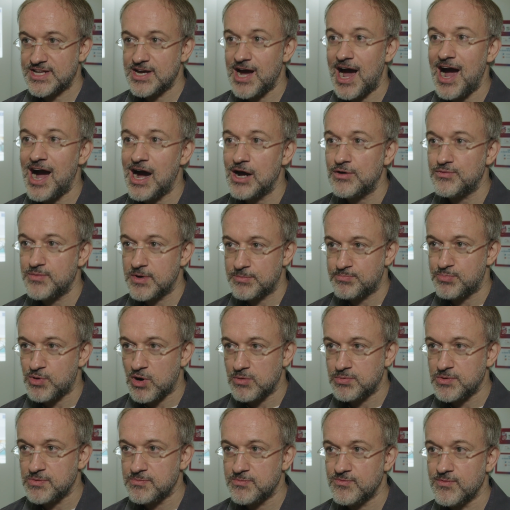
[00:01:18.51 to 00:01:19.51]
the hardware
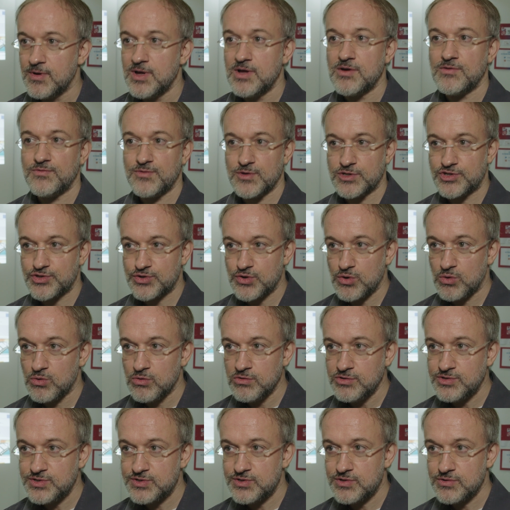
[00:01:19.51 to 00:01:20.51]
problem for
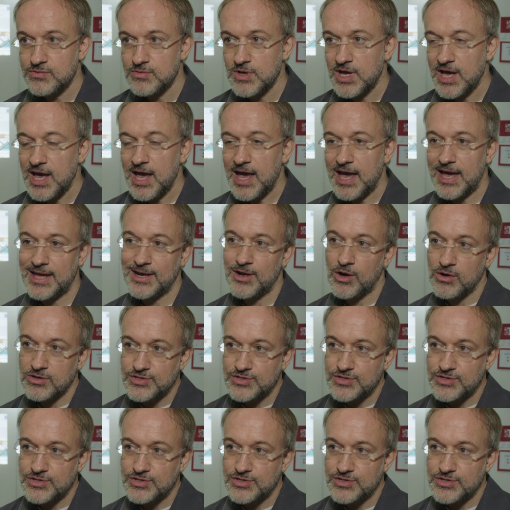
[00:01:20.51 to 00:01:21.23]
schools and